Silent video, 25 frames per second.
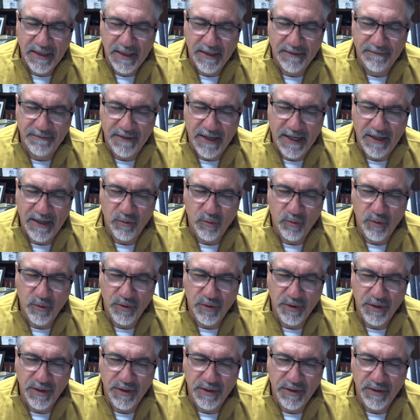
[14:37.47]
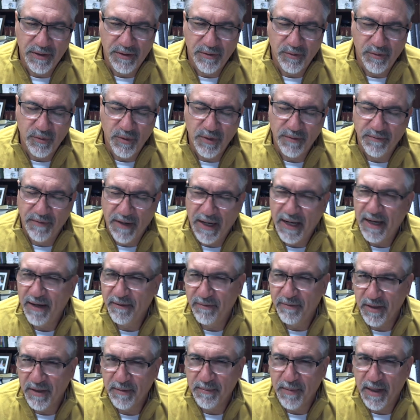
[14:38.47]
if I wanted
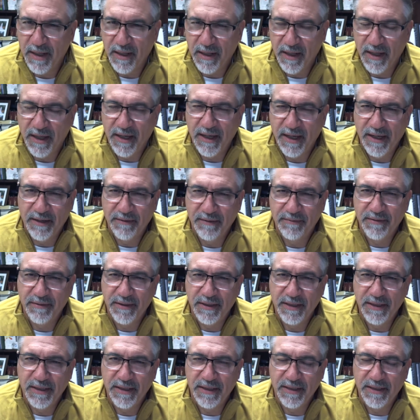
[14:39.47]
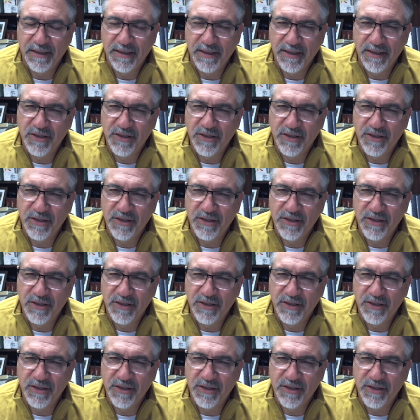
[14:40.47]
revival in my life, it,